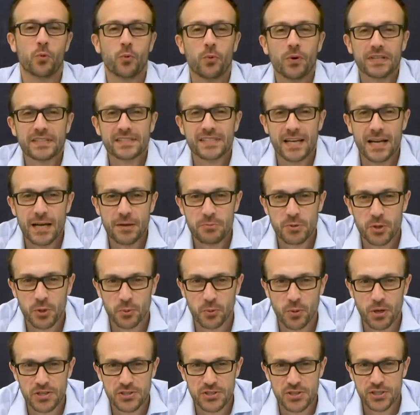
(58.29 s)
what time you're
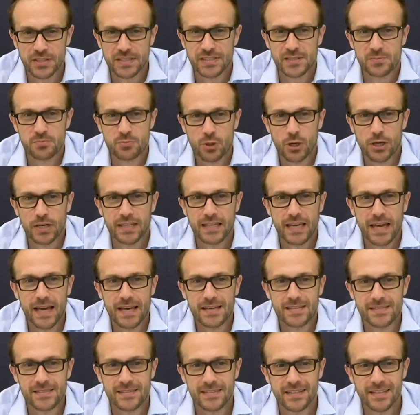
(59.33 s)
watching this
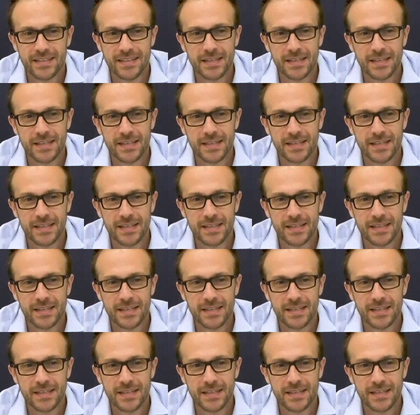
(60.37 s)
broadcast.